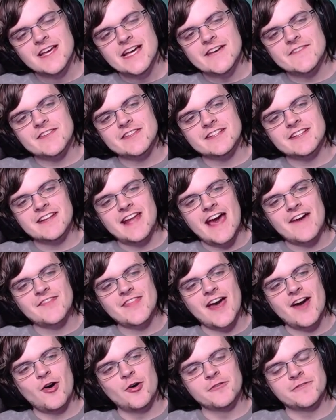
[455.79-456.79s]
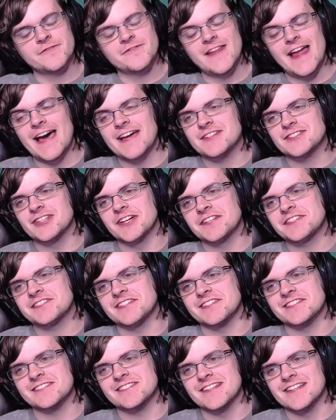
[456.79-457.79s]
if you didn't have that whole flat
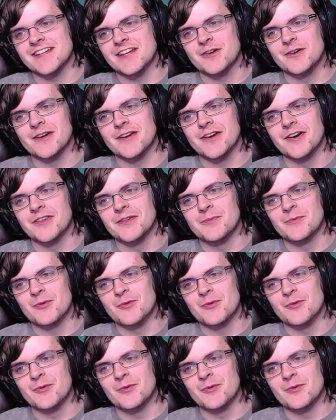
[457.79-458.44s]
justice thing going on,